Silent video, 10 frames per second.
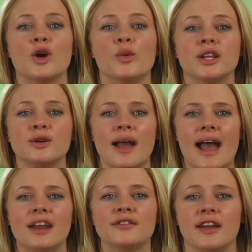When you
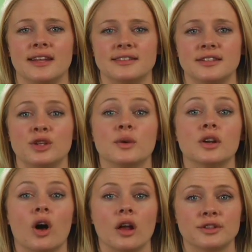add events, you can
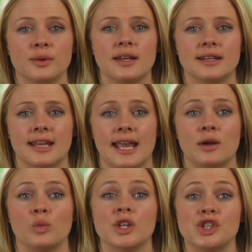also
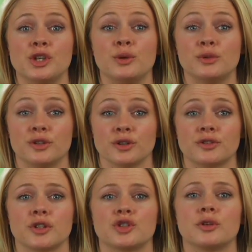indicate which
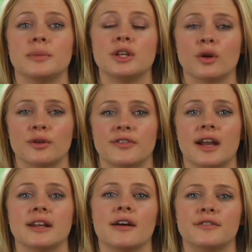users should be
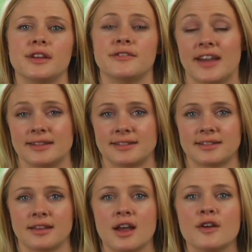notified of the
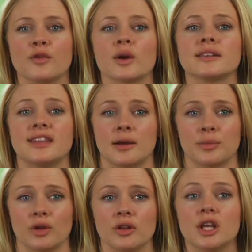events. For
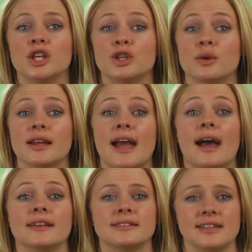example, you could
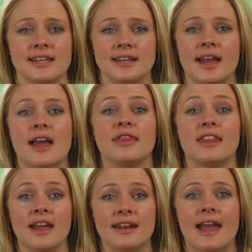add a scene and
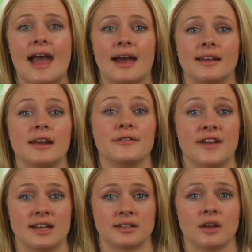then add an
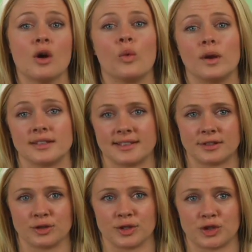event when a
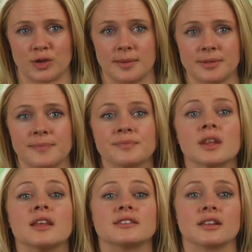sensor is tripped.
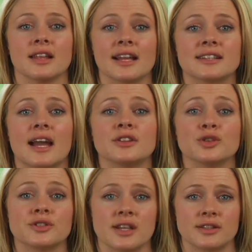Select as
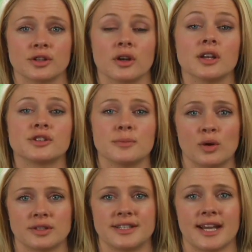your sensor a
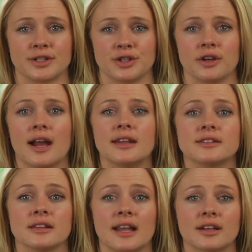smoke detector and
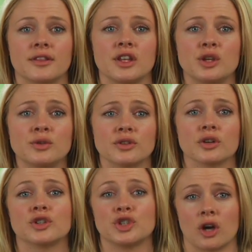select the
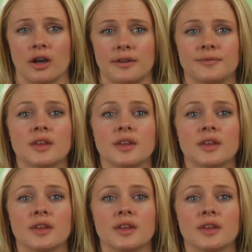user, John.